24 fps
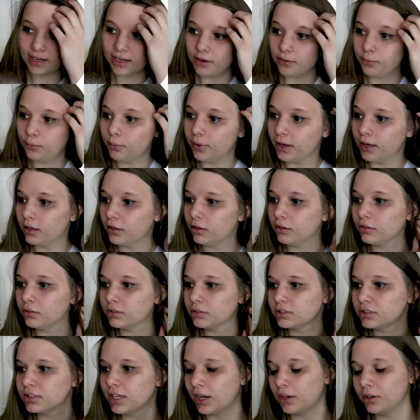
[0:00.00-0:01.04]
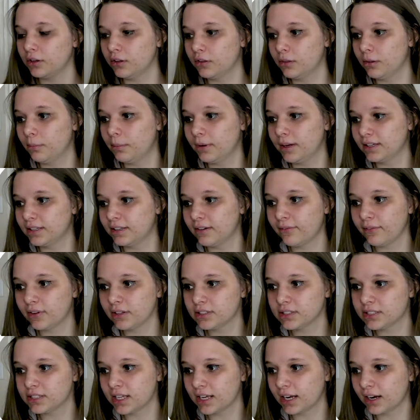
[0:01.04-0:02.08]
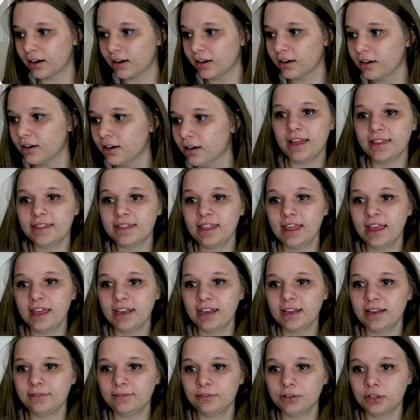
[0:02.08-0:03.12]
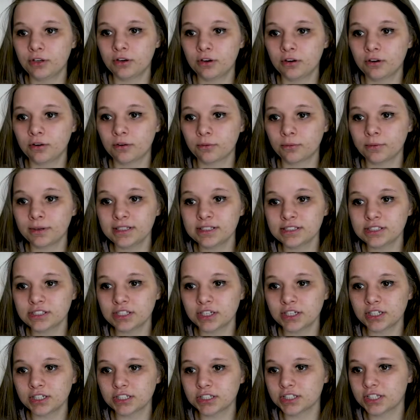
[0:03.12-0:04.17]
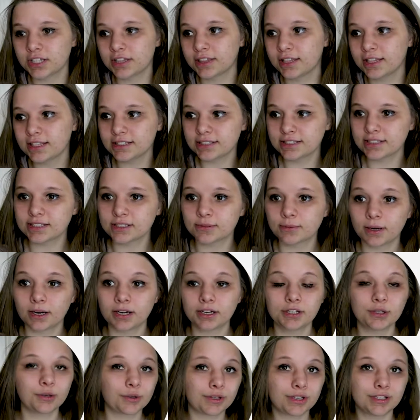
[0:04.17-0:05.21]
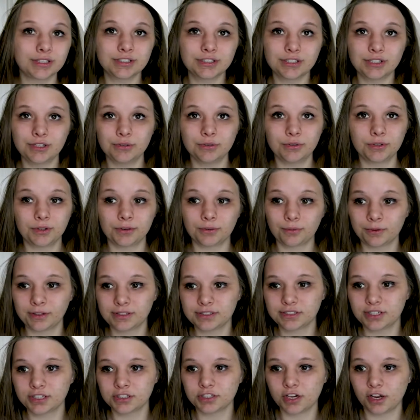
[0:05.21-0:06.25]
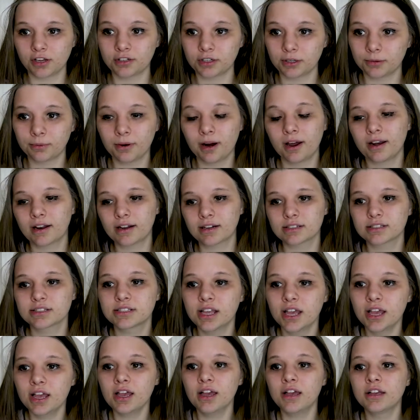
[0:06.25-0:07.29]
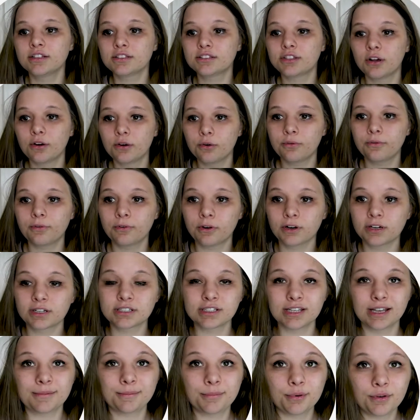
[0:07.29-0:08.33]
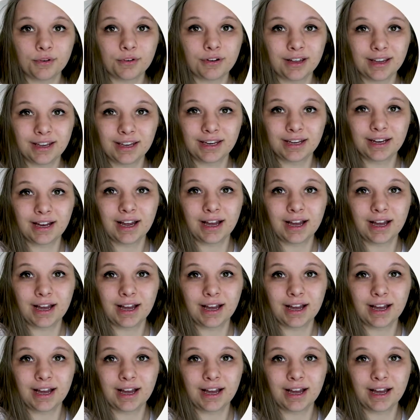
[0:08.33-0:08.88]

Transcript: it will tell you the big difference there. And then if you go to research, this is where you could do your research on your products. So for example, in